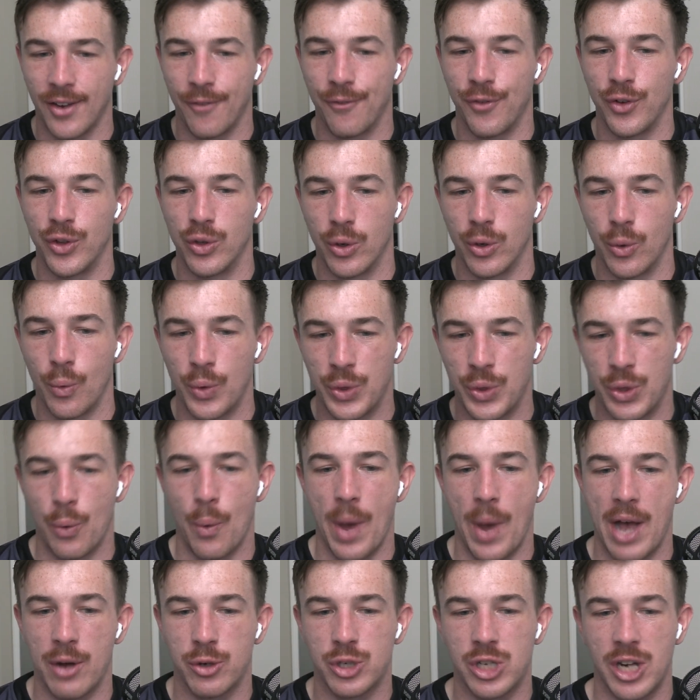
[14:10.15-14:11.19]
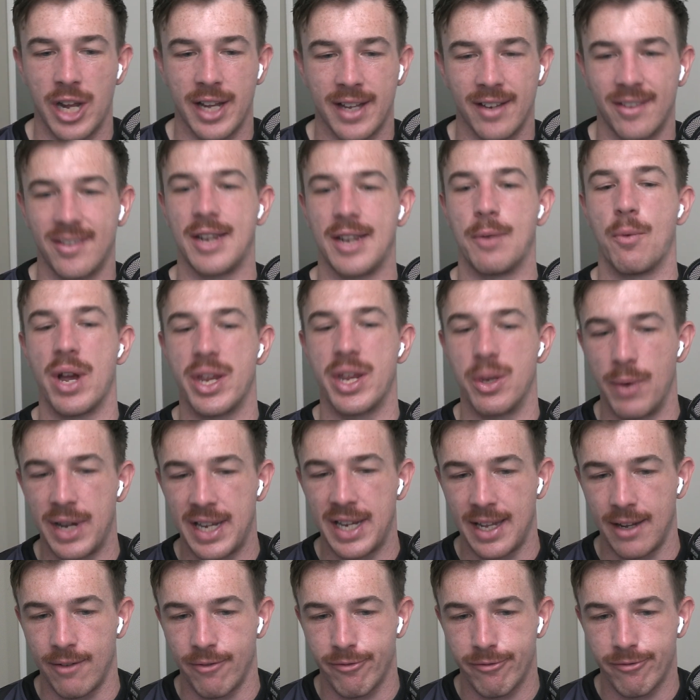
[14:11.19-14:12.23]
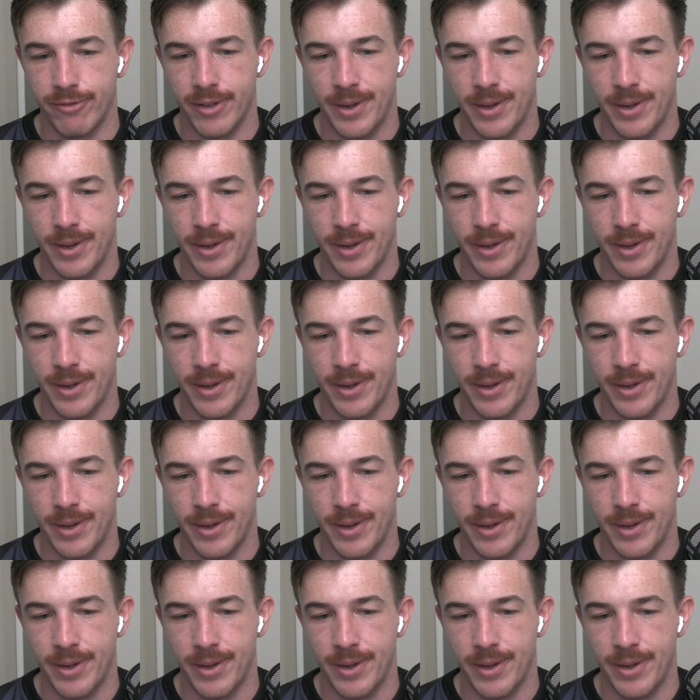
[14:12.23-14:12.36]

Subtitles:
for the Welsh, and I can see why you went F.